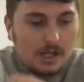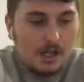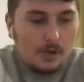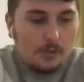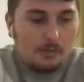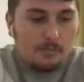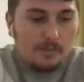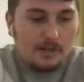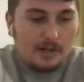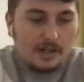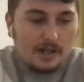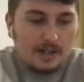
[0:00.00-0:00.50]

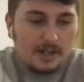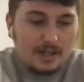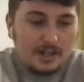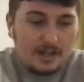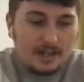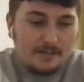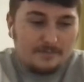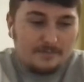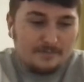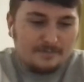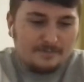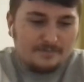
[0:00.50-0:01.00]
but I
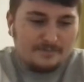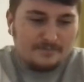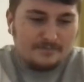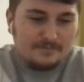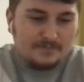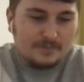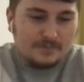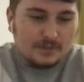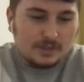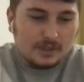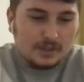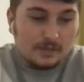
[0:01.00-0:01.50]

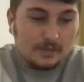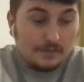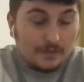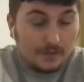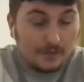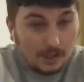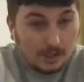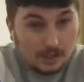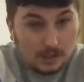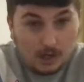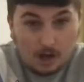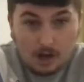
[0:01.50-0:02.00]

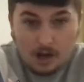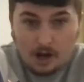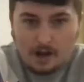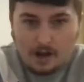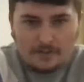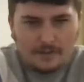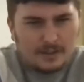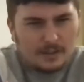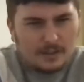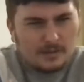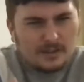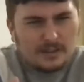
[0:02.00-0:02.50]

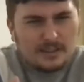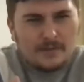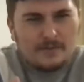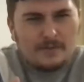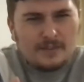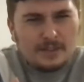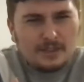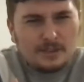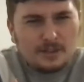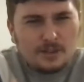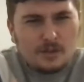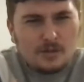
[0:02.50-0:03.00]
think it was
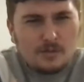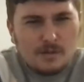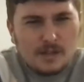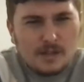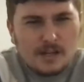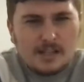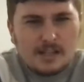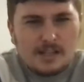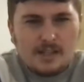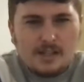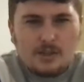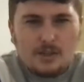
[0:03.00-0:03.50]
72
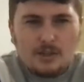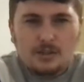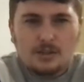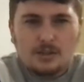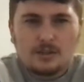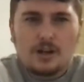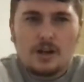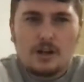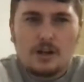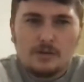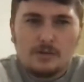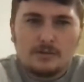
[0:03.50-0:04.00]
minutes it took
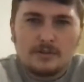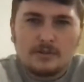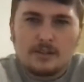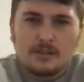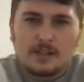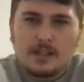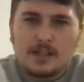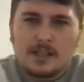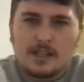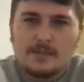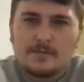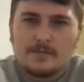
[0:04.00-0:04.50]
Charlton
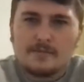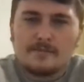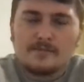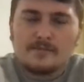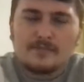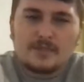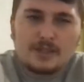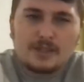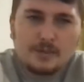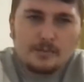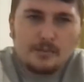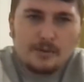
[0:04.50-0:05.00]

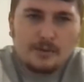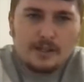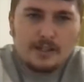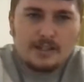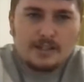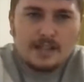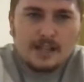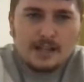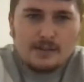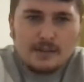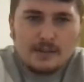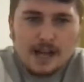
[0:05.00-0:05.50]
to break
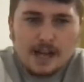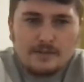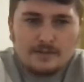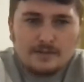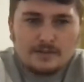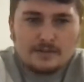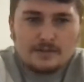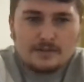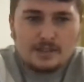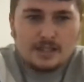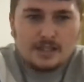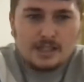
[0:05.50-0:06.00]
down
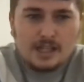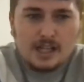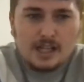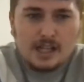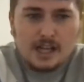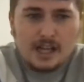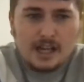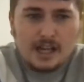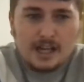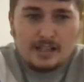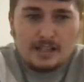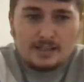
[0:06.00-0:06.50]
Havant.
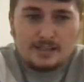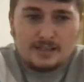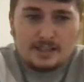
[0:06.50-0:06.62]
And